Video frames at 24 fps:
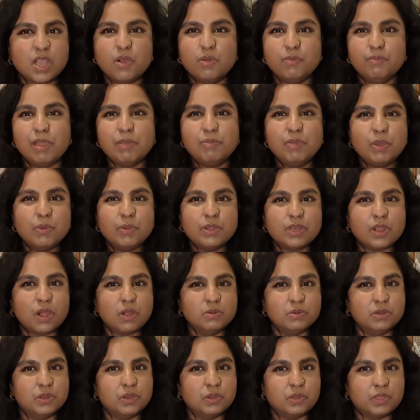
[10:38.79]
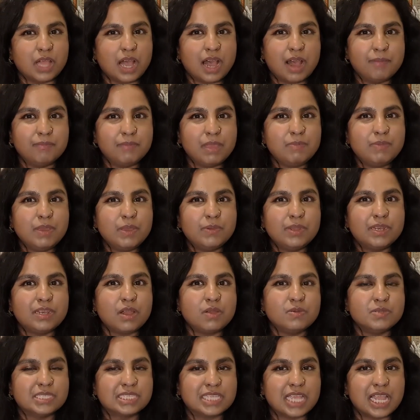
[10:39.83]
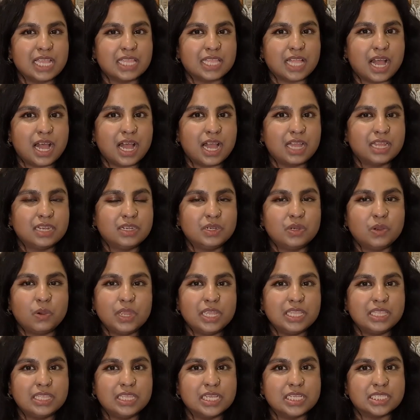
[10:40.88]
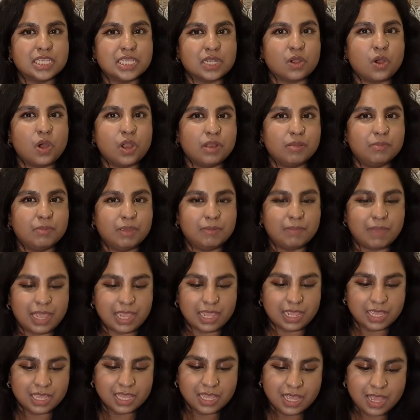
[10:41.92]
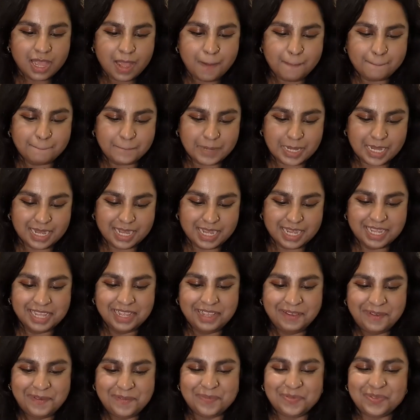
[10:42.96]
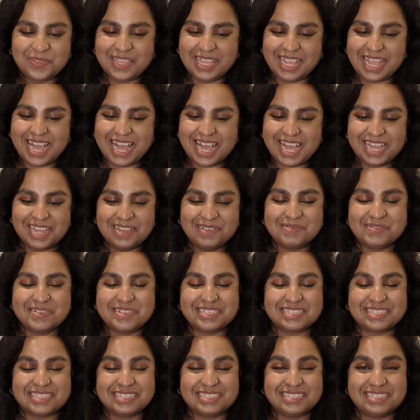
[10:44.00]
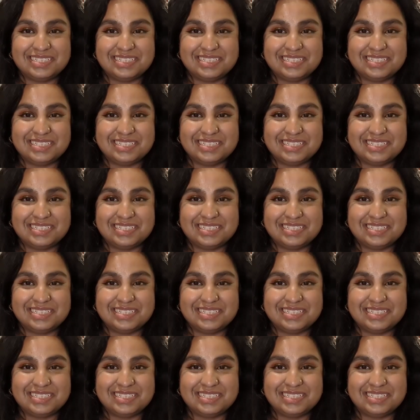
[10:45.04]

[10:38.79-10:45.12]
maybe we don't do that. Maybe we don't say that. Not in this economy, mate. But yeah, it was